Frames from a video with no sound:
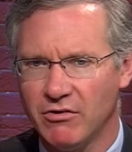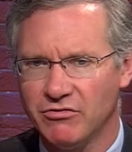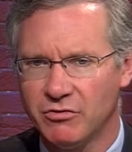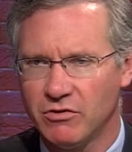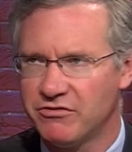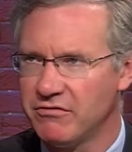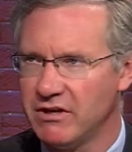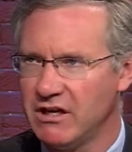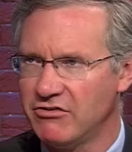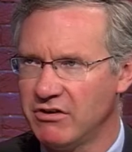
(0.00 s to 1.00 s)
sorts of
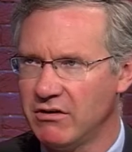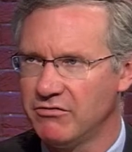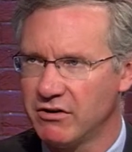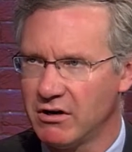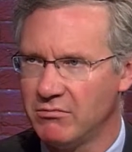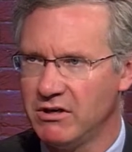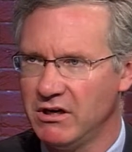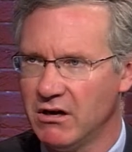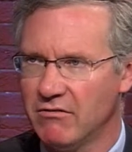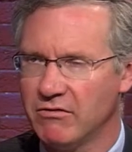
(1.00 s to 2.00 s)
initiatives are going to be
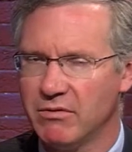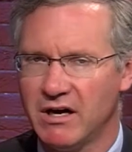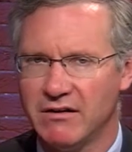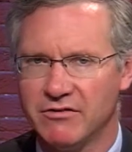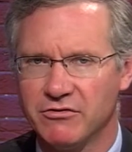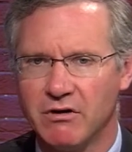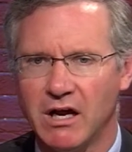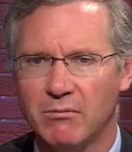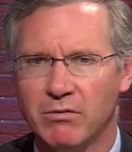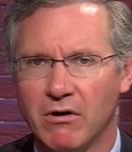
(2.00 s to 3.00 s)
covered by this
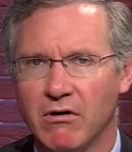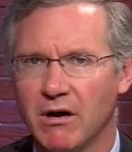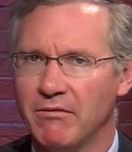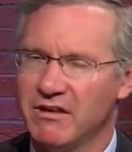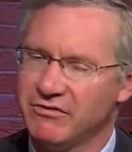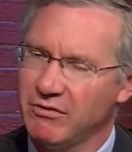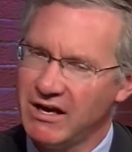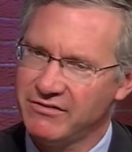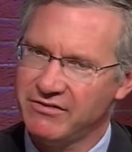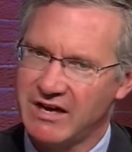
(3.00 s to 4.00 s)
grant program. And this
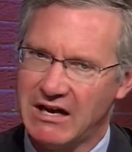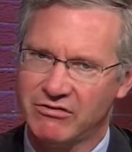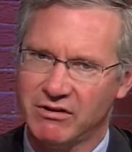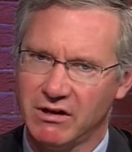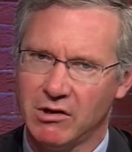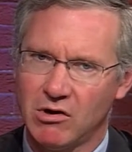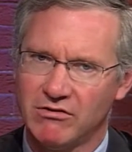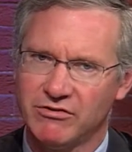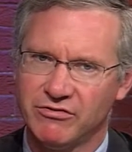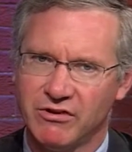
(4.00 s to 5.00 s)
raises actually a
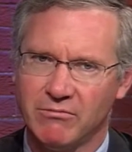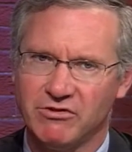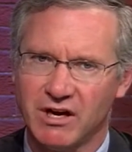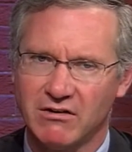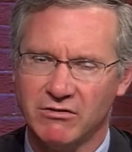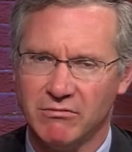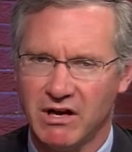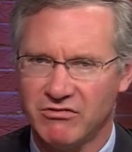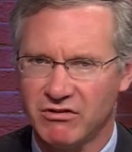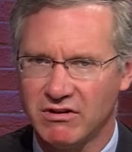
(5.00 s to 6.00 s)
larger subject. You
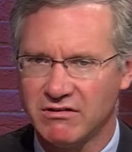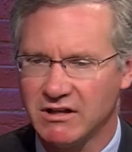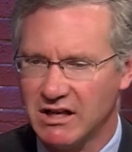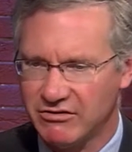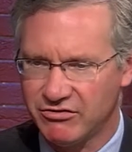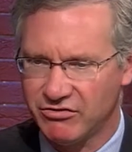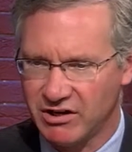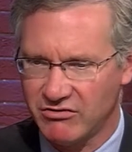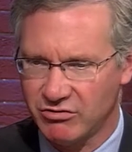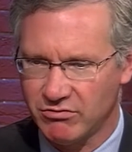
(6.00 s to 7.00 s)
mentioned that the
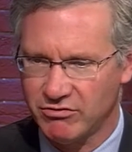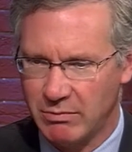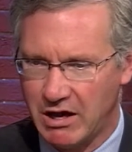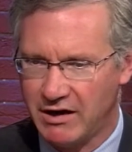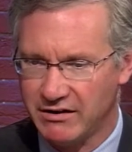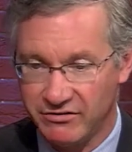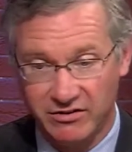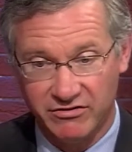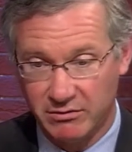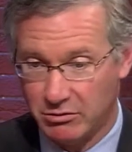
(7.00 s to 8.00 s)
legislature responded.
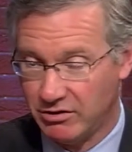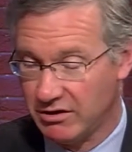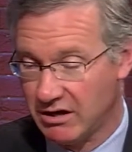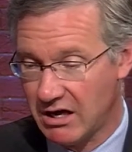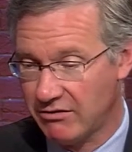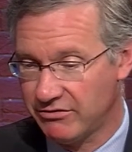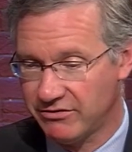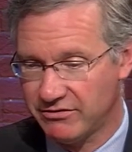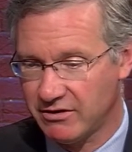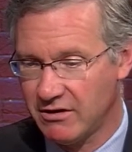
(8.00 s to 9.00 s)
$60 million
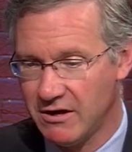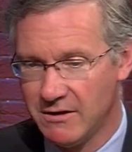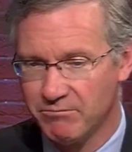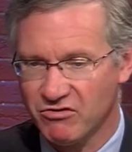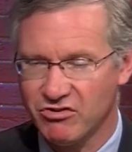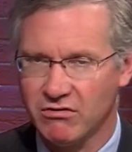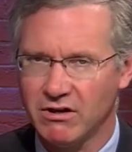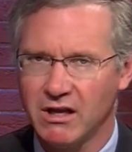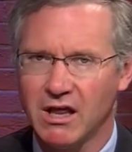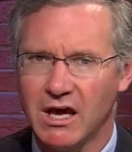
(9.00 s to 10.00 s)
is
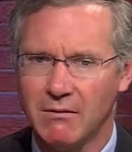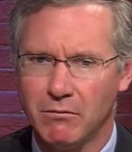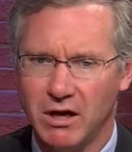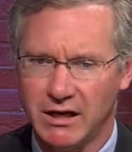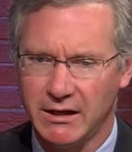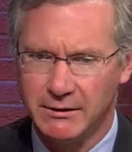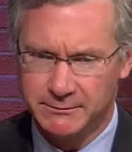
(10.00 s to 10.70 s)
certainly a lot of money.